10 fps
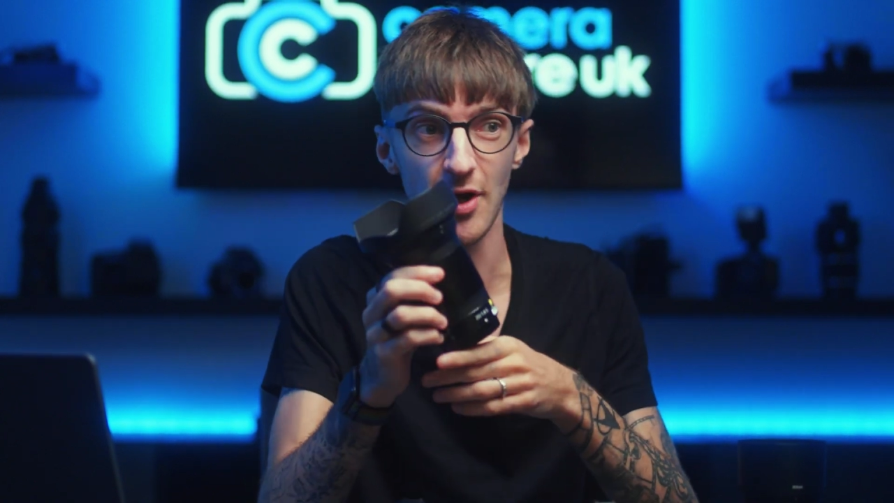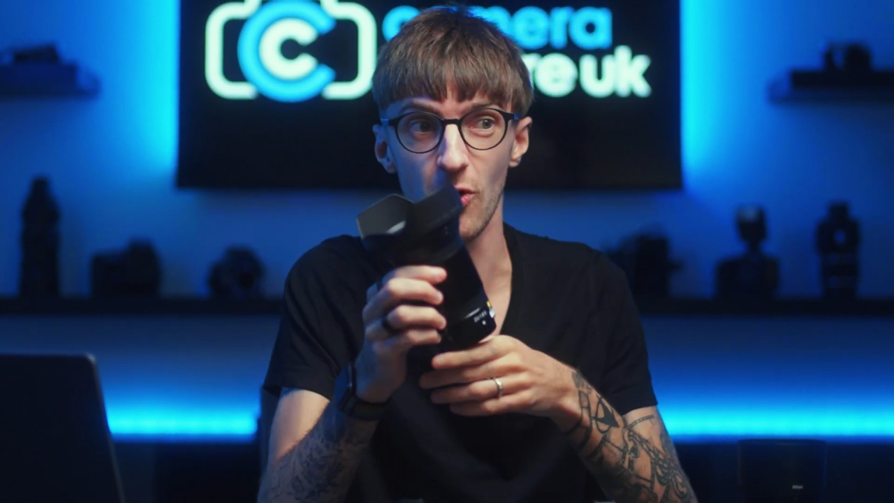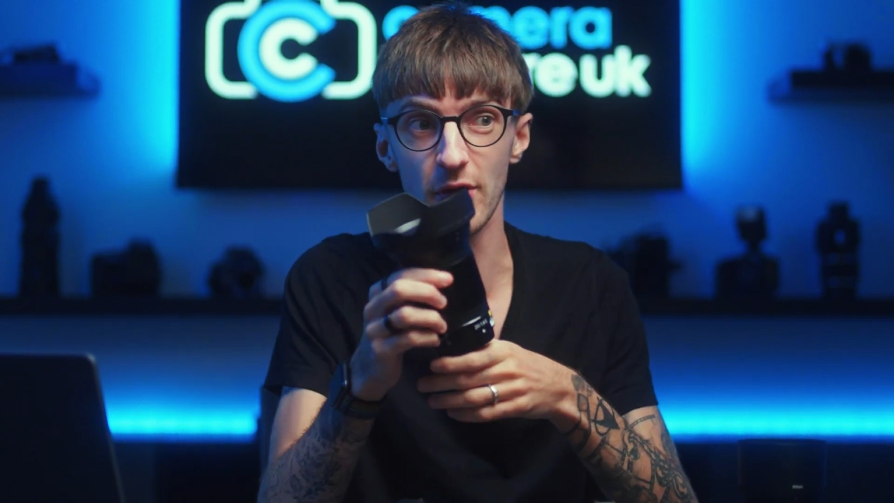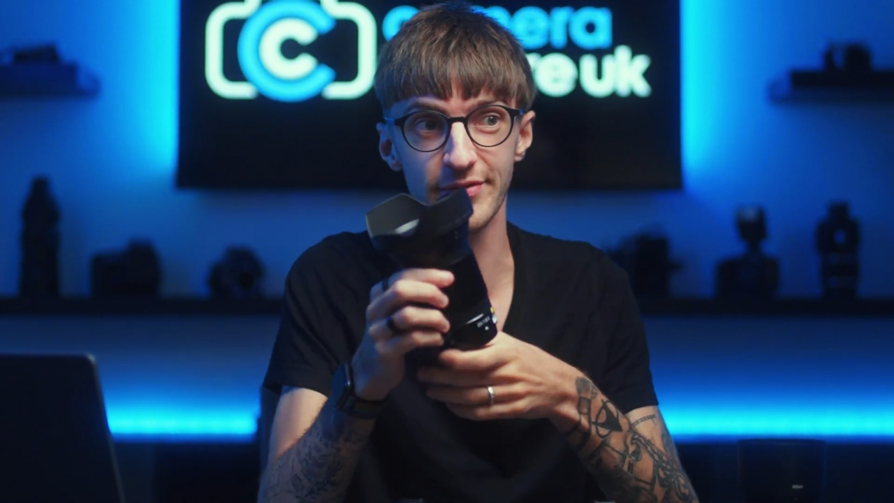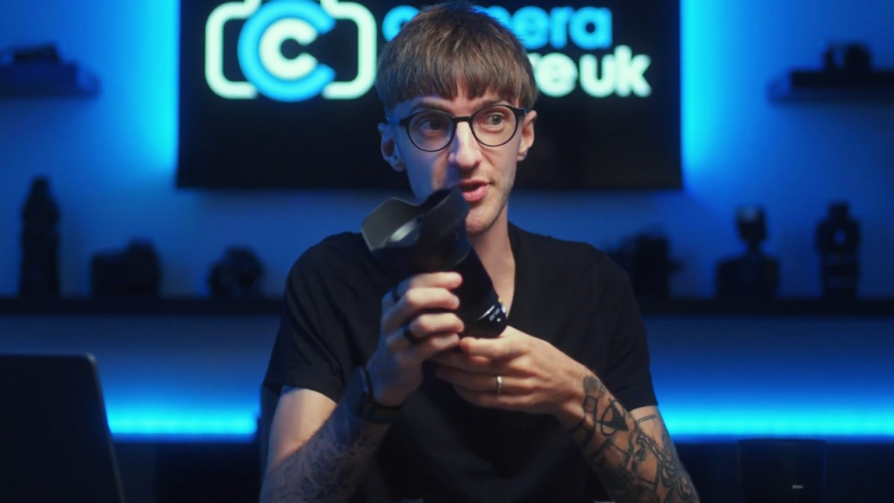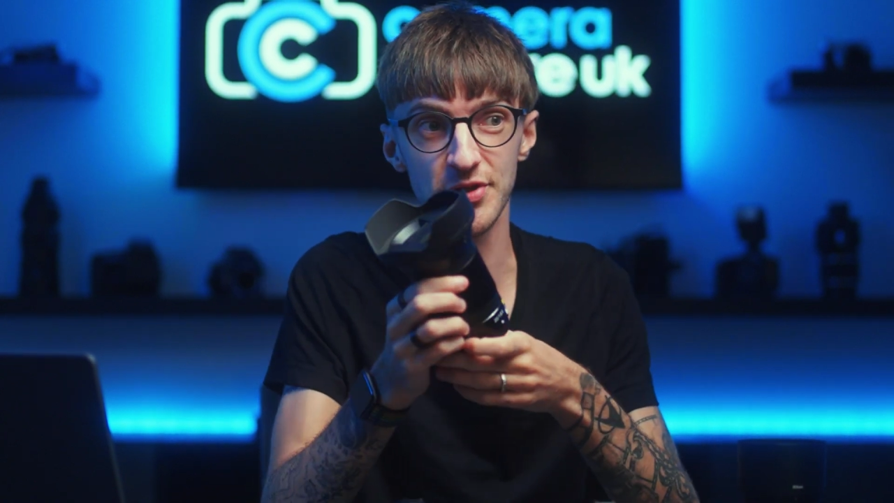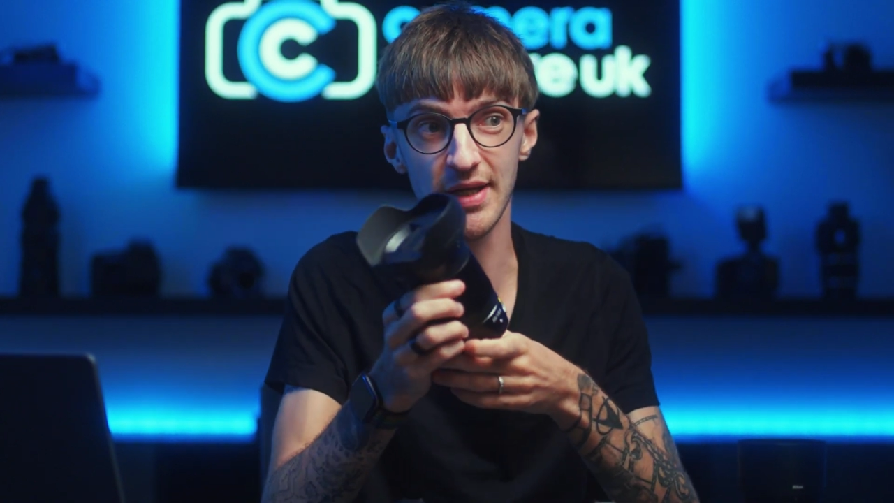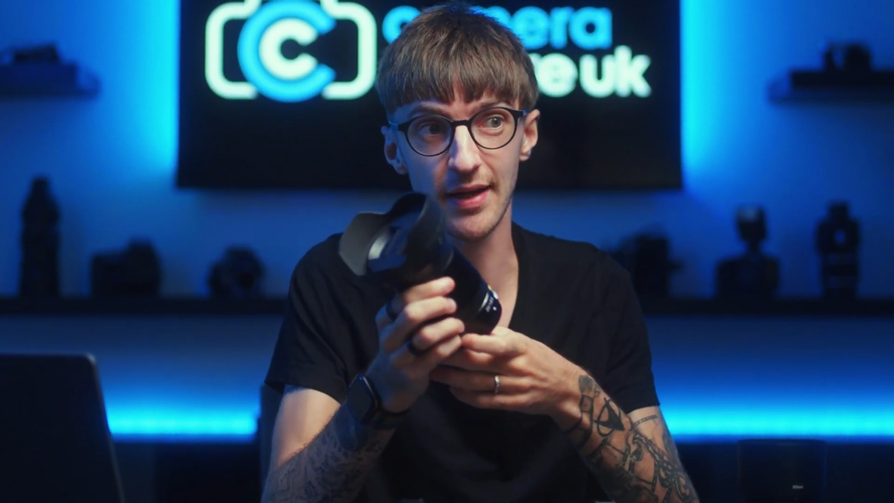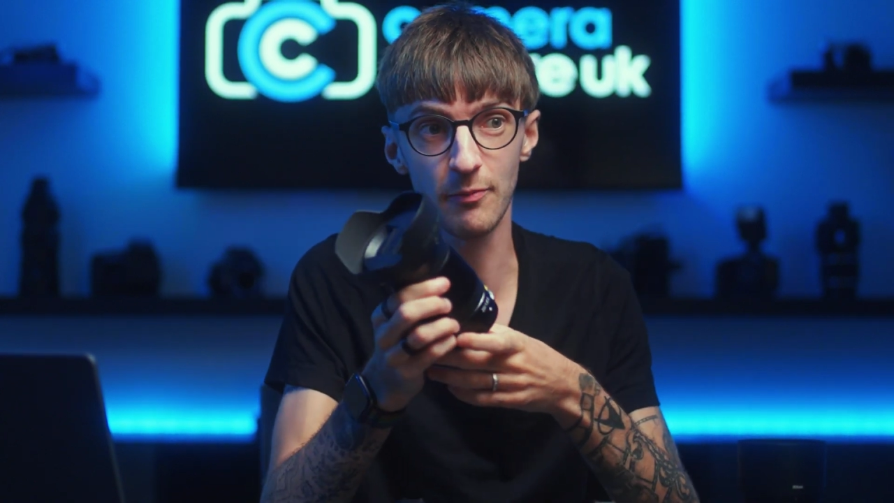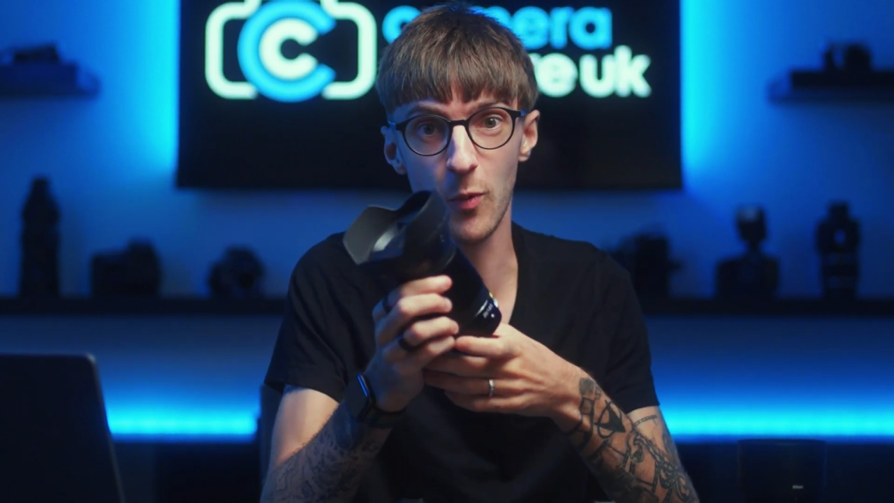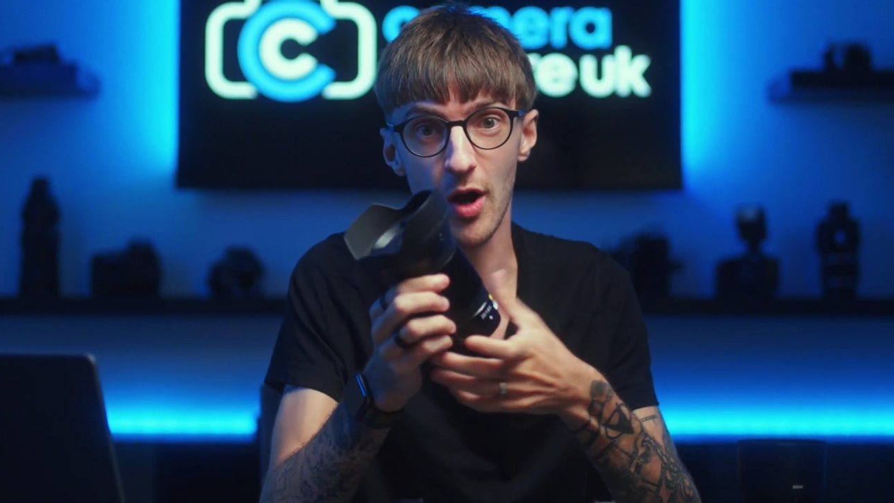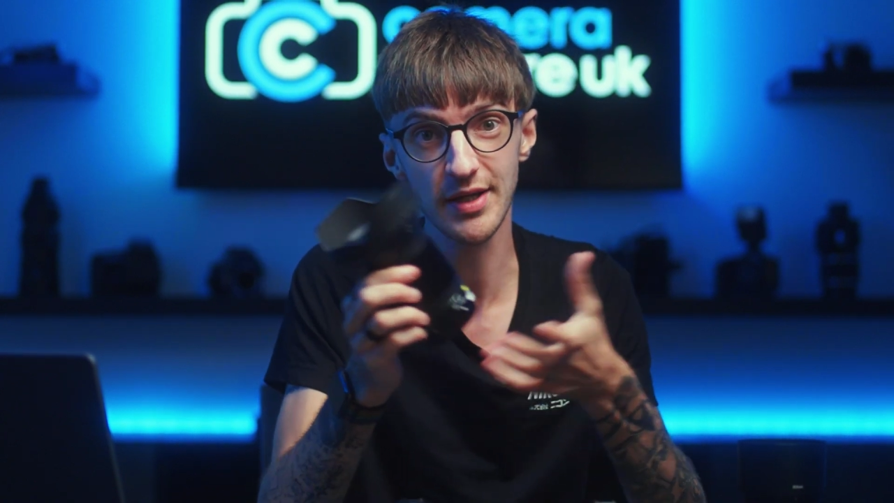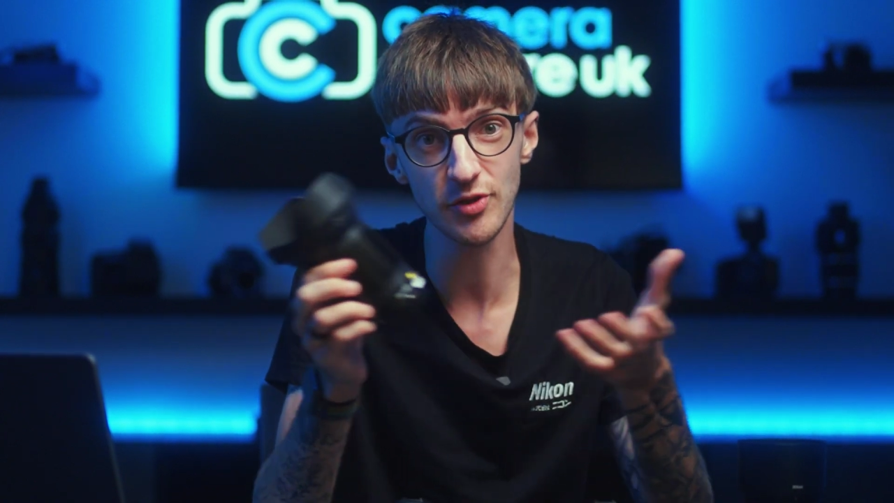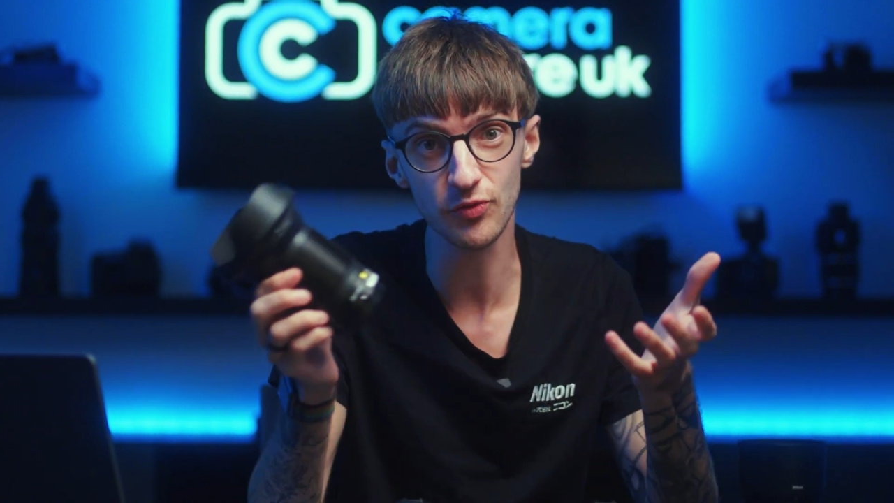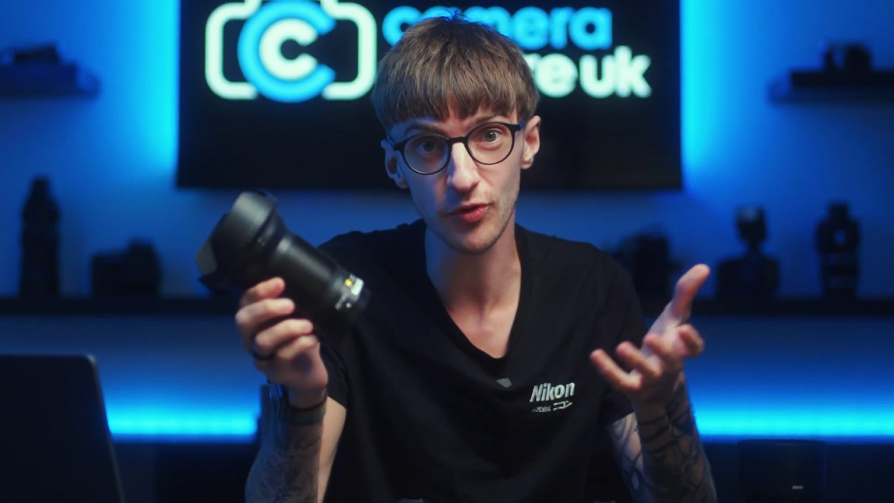or if you're shooting a
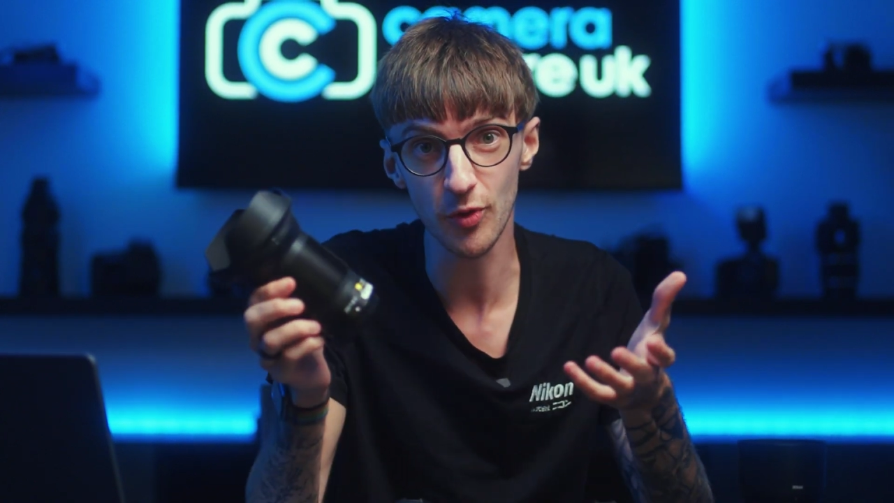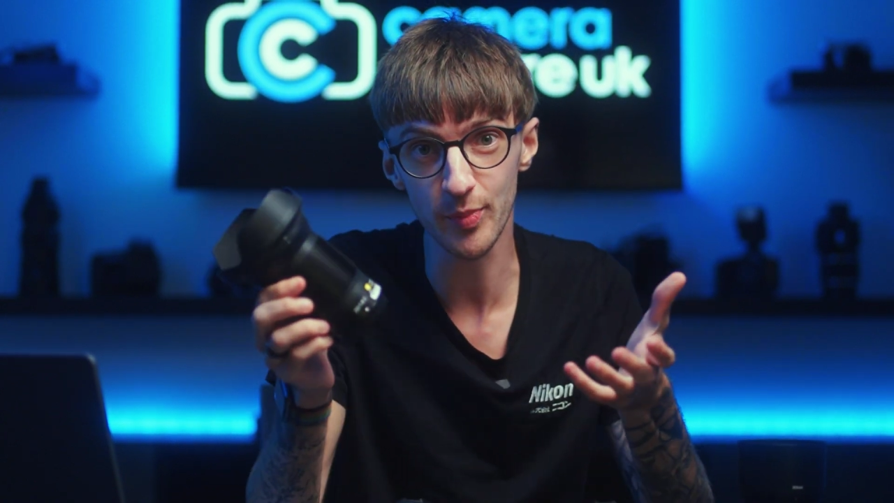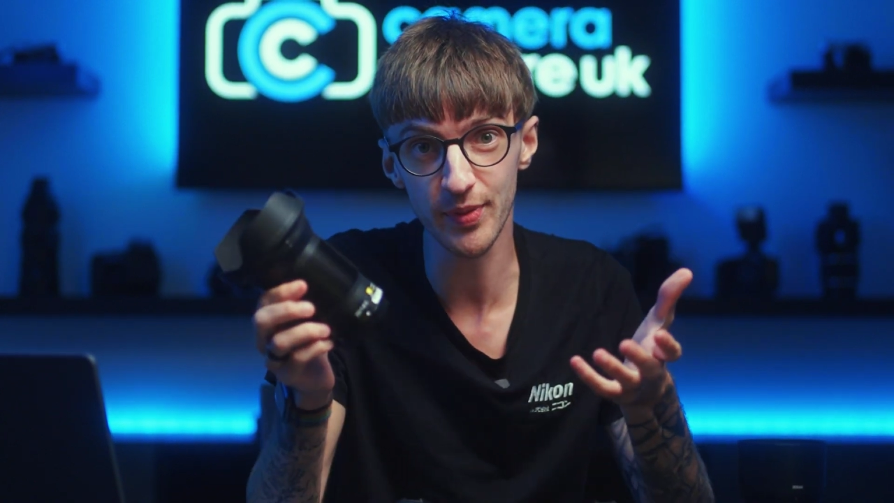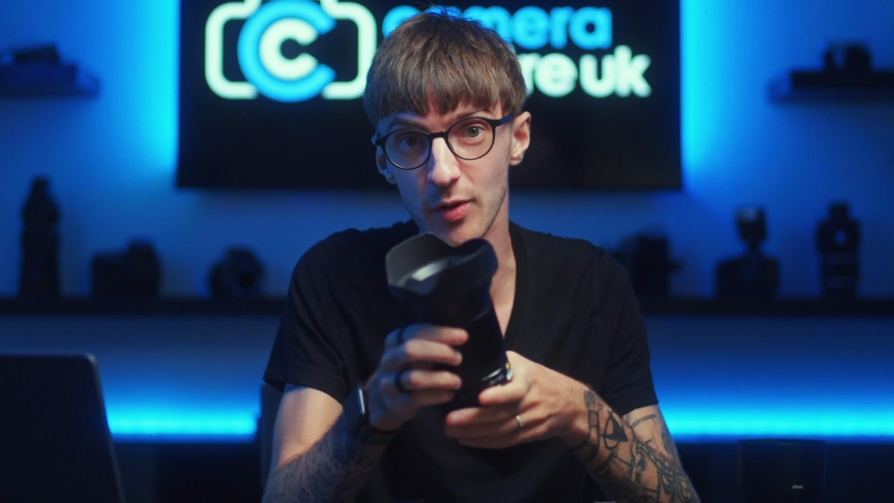wide group